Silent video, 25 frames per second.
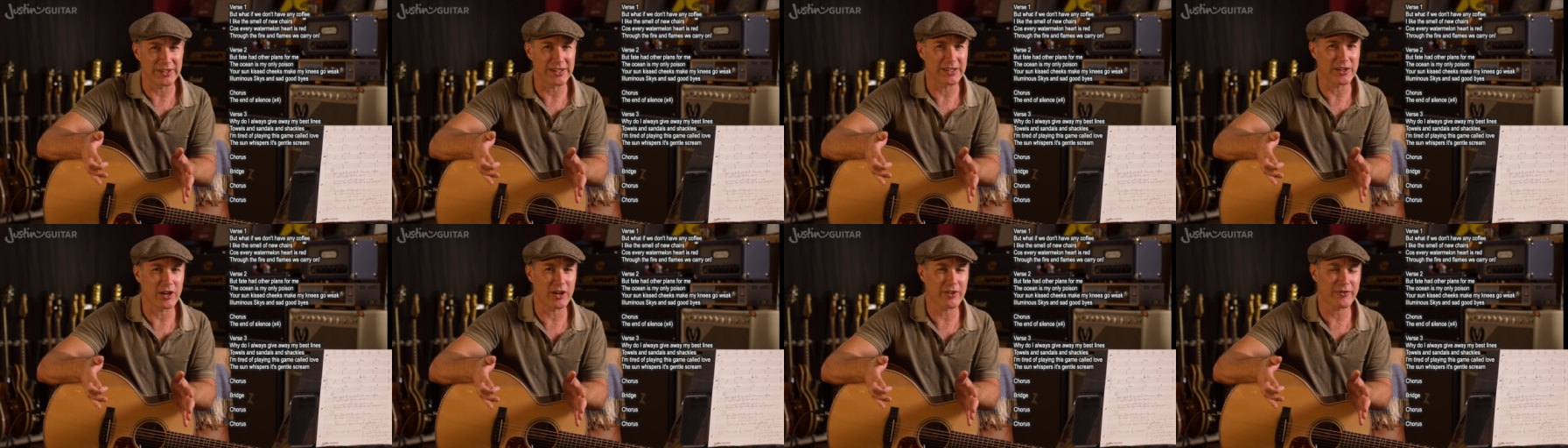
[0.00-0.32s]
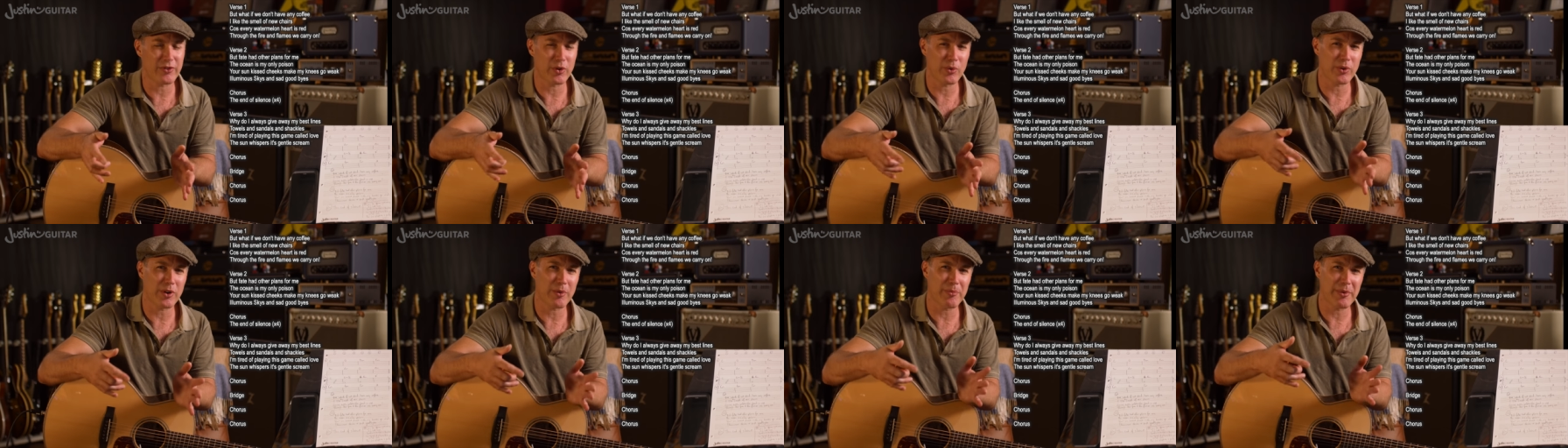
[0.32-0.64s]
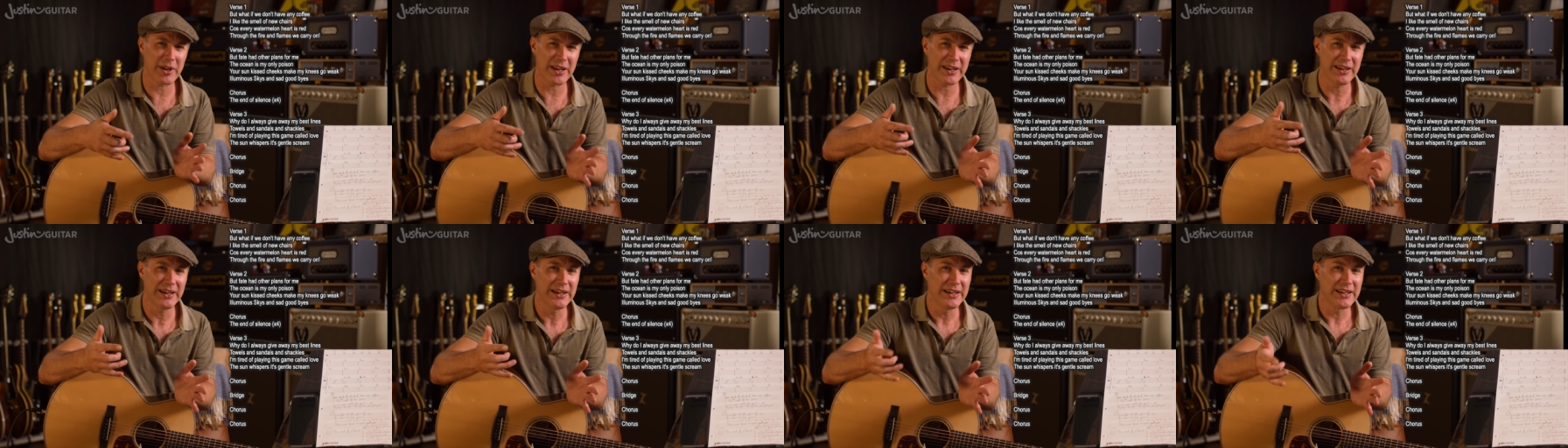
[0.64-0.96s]
You know, if you want to
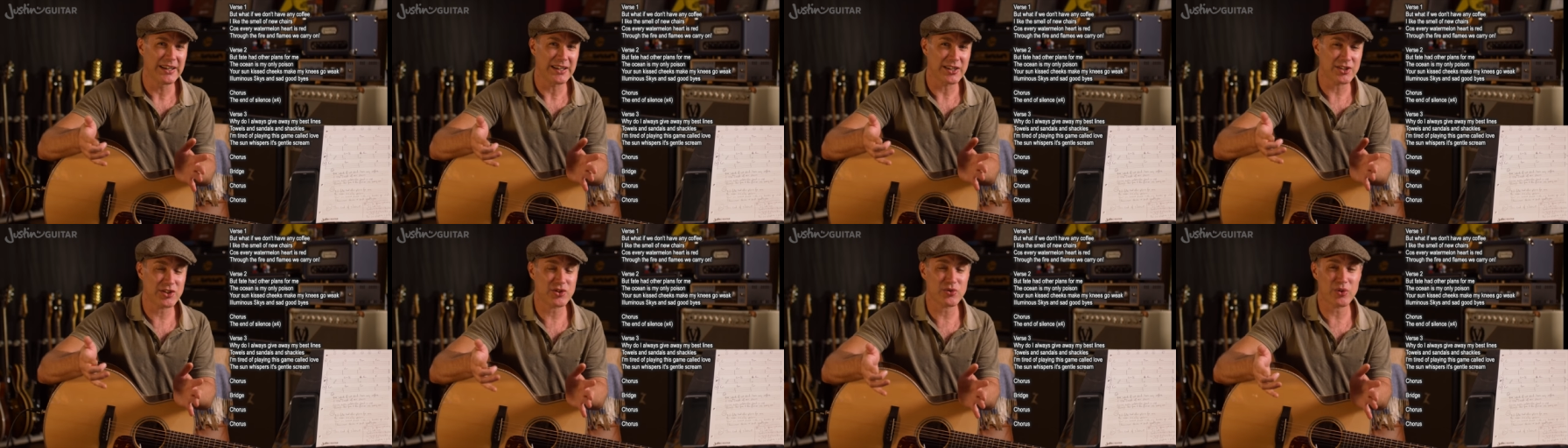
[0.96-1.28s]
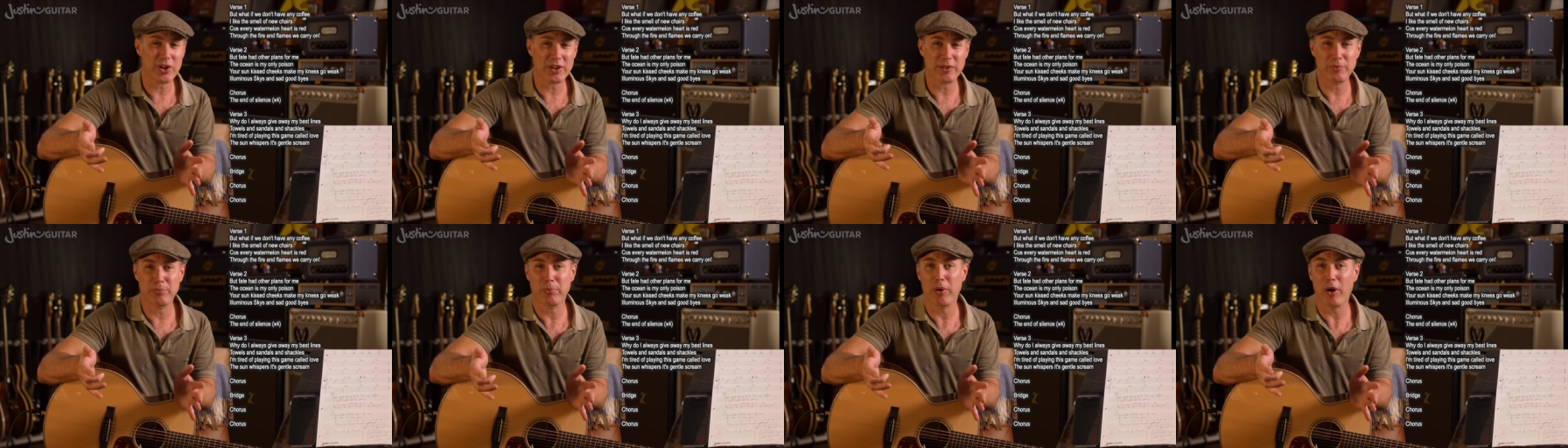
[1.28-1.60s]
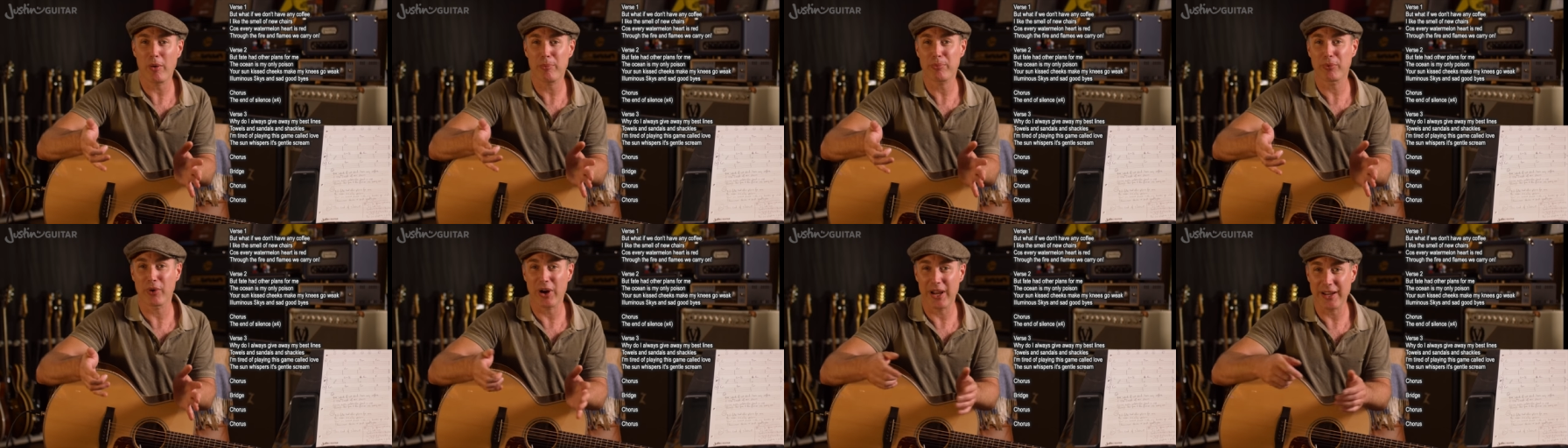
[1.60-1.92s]
be a strict
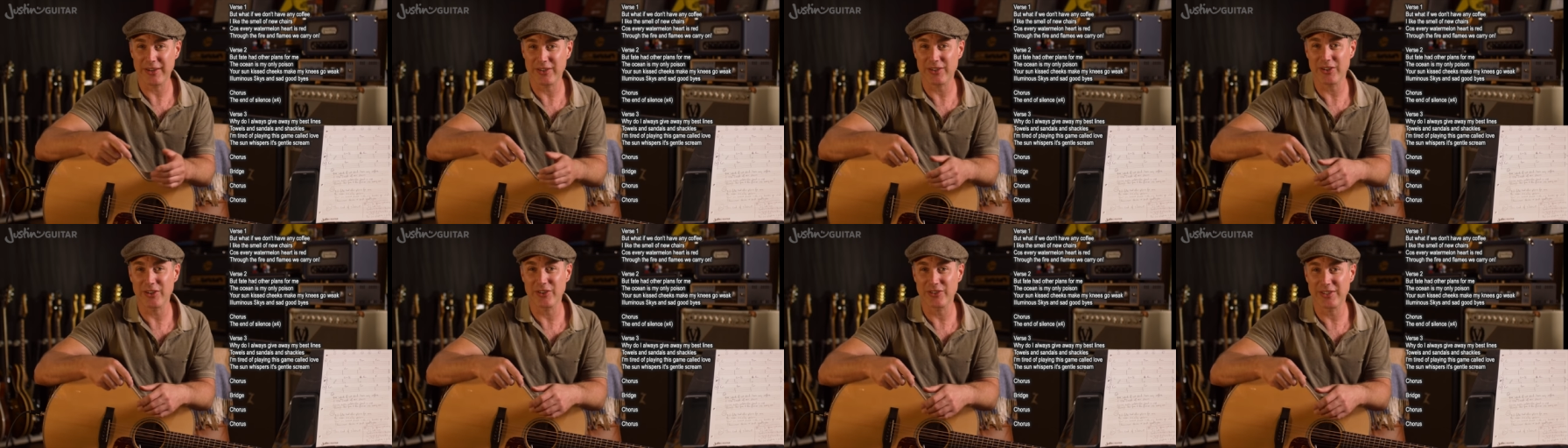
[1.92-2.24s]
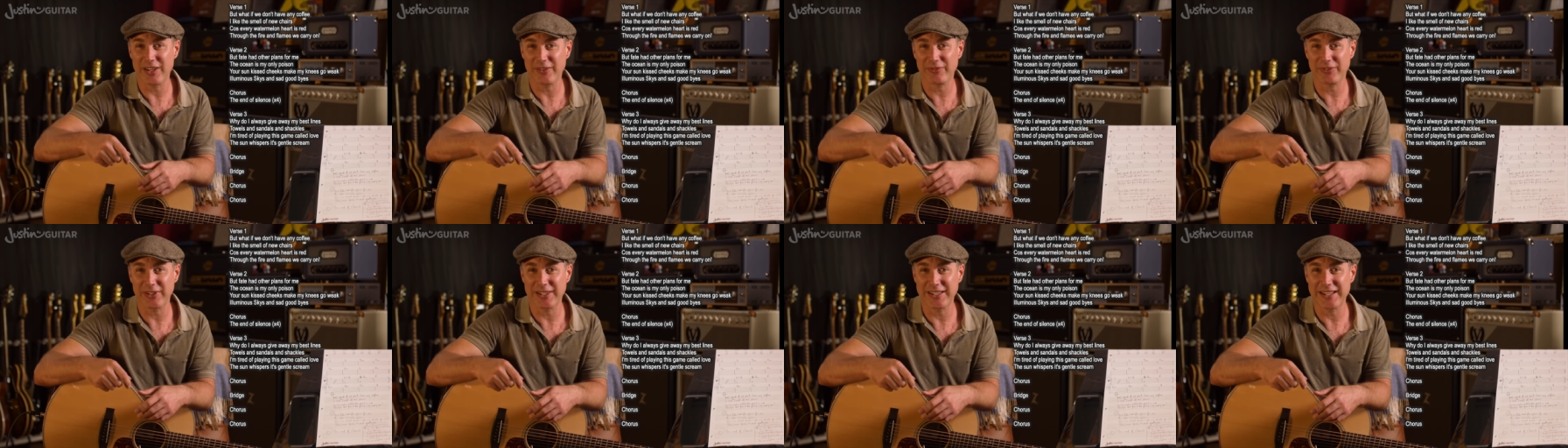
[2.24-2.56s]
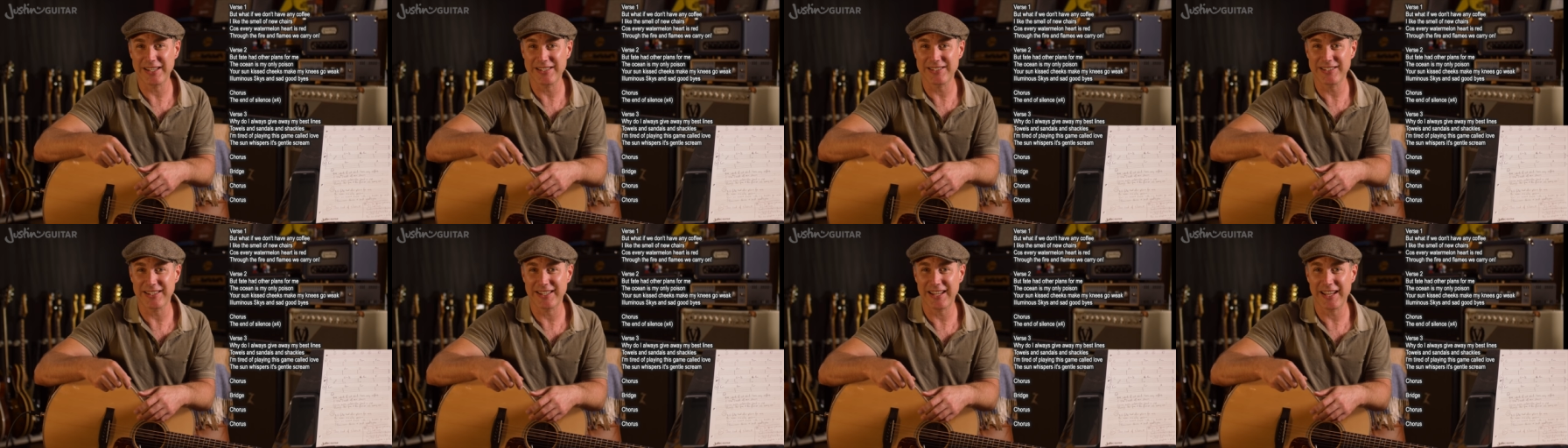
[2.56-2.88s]
pop writer, you definitely
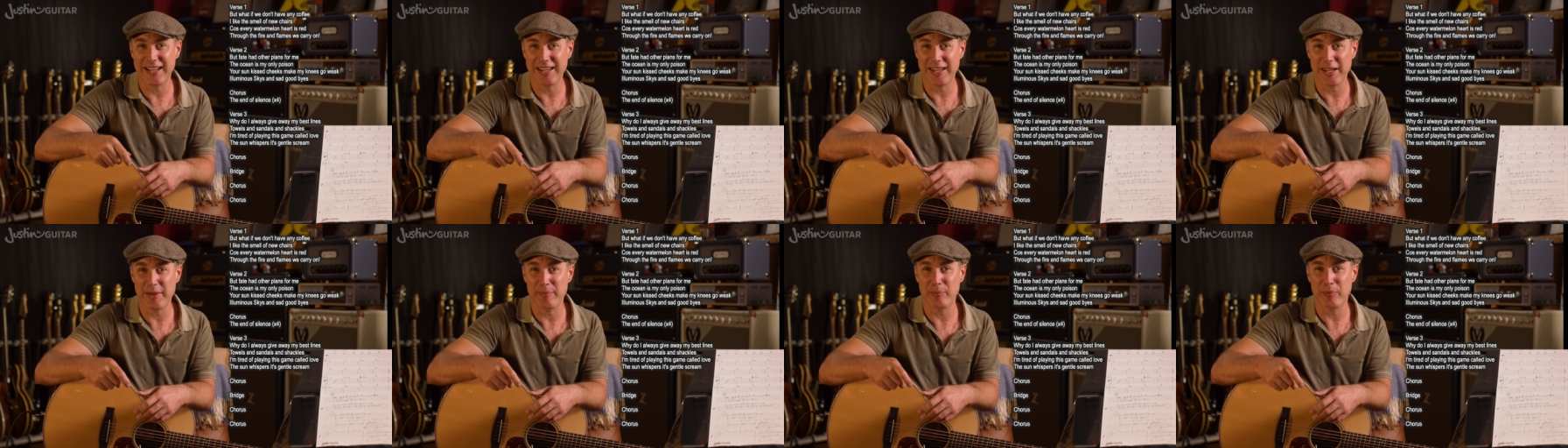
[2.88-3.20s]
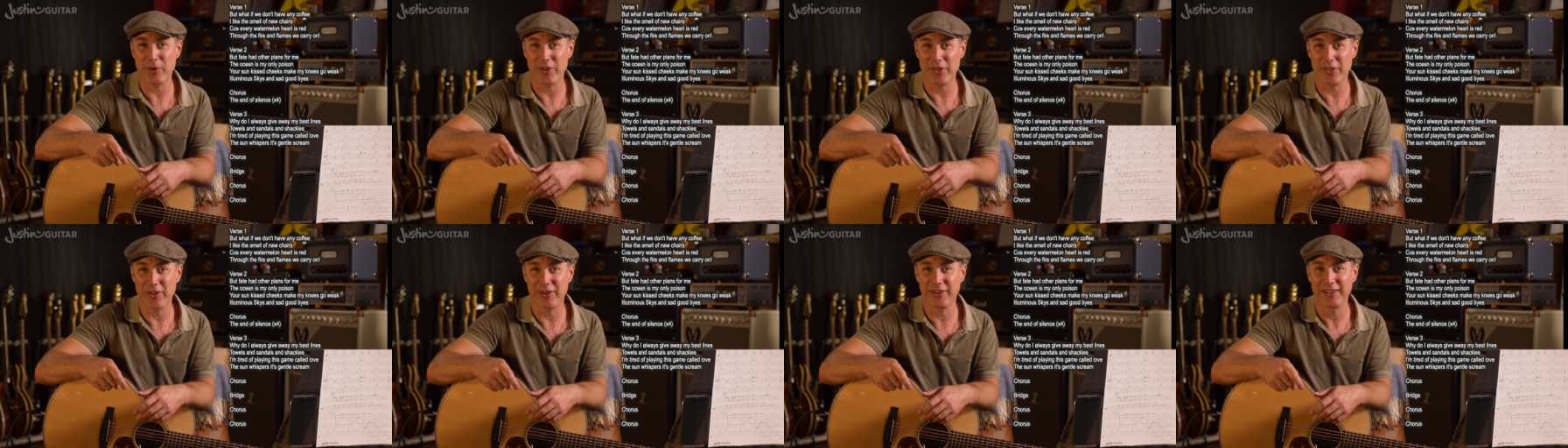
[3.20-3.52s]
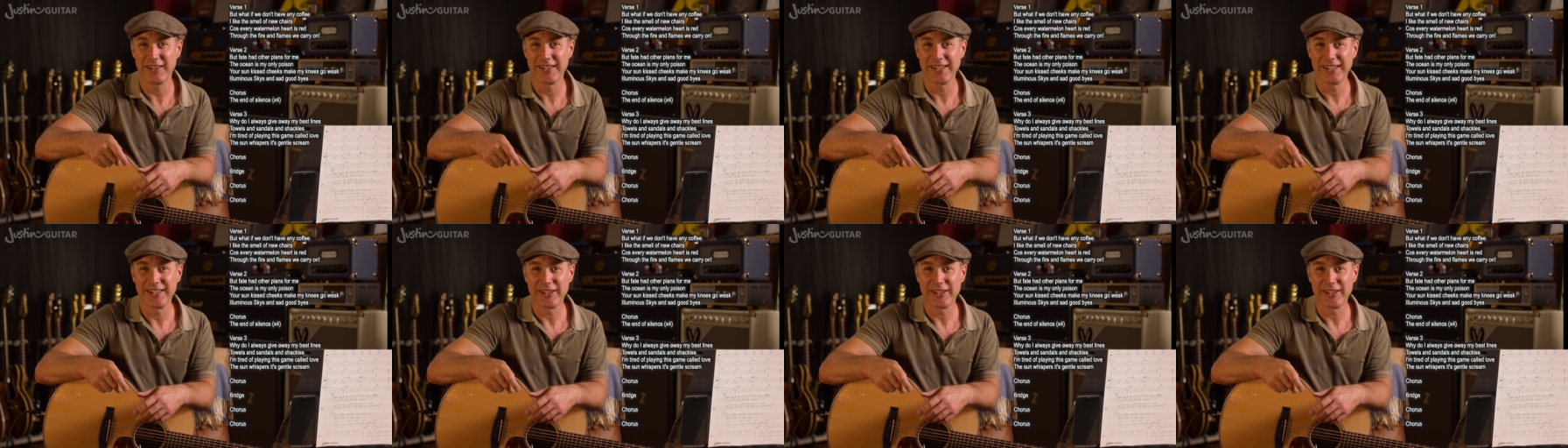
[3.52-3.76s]
need to get hip with the